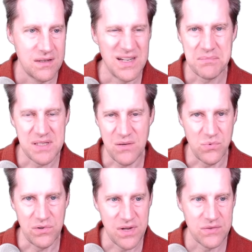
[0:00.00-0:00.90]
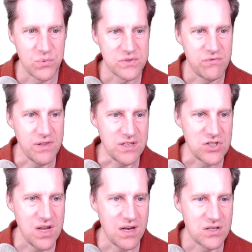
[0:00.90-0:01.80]
an update where nothing was really
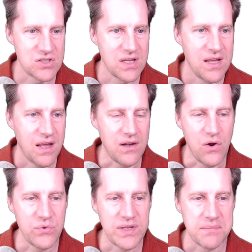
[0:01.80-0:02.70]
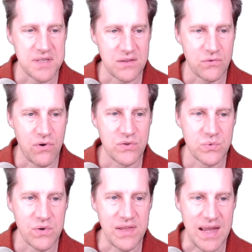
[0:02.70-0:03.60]
changed, and only update the rows
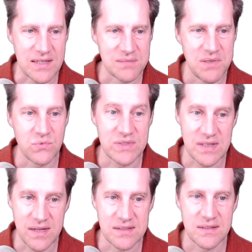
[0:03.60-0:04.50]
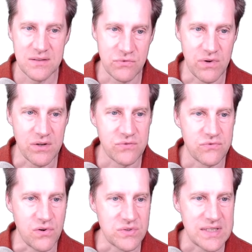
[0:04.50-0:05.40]
where the xmin was less than the rel
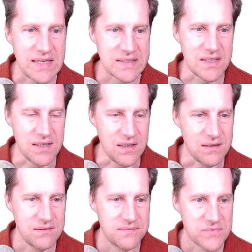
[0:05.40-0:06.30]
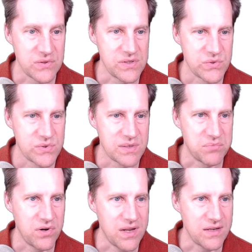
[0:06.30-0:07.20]
frozen X ID. So this was a
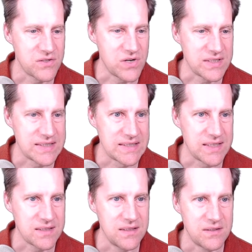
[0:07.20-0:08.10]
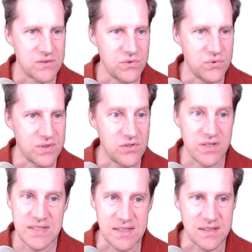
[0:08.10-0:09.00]
pretty interesting technique to
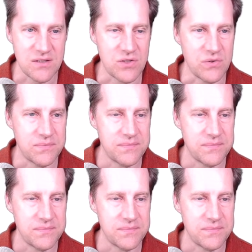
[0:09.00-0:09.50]
address this issue.